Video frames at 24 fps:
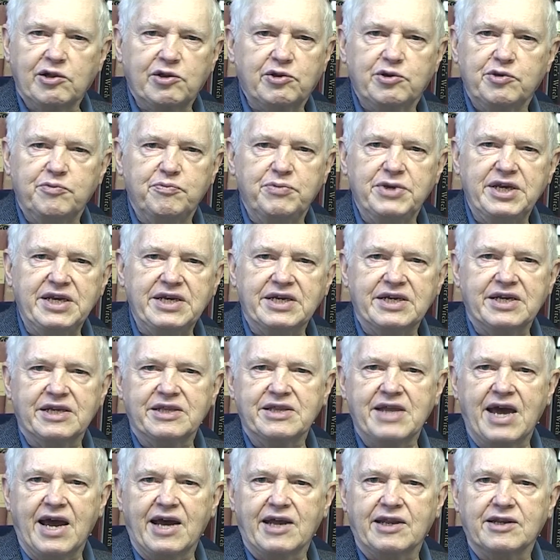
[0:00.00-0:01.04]
could be in
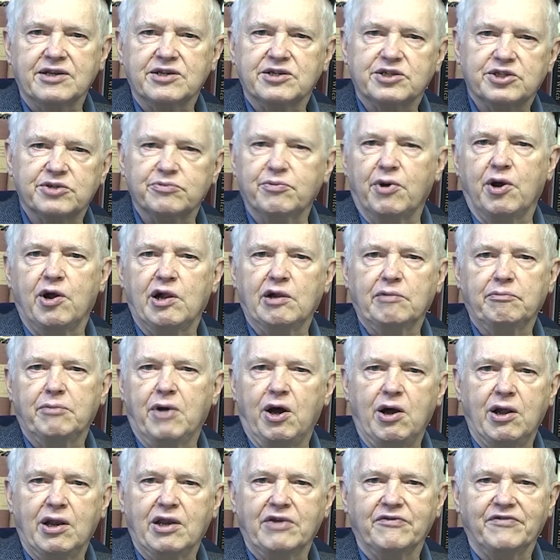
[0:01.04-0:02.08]
that small
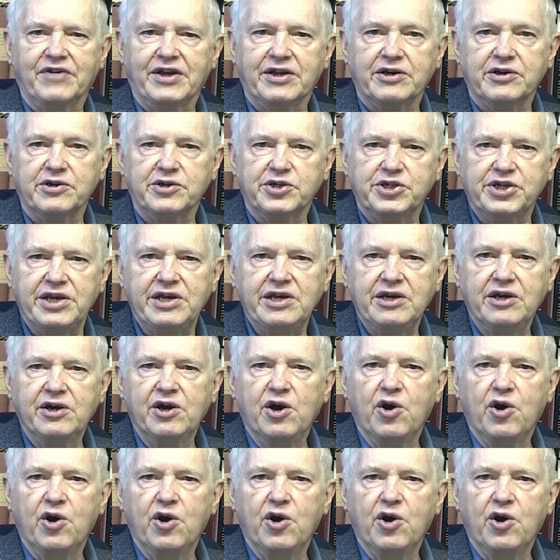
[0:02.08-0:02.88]
ball of energy,